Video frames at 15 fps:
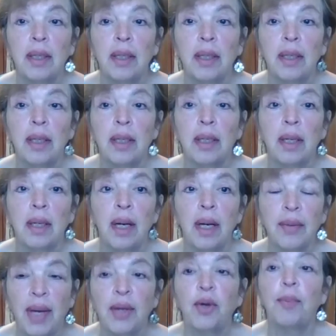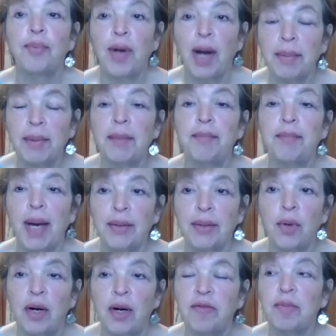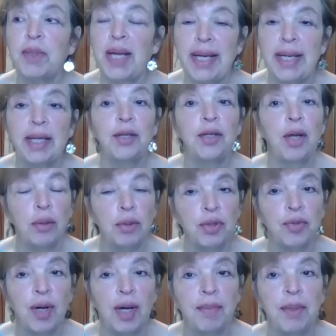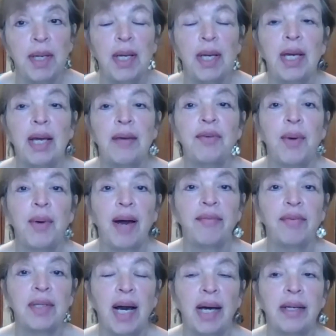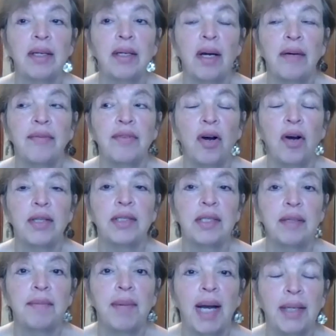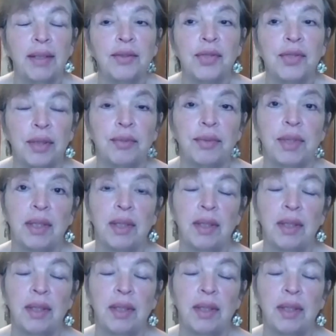Mm-hmm. Okay, you're probably better off playing in no trump if you have a lot of cards in a minor suit.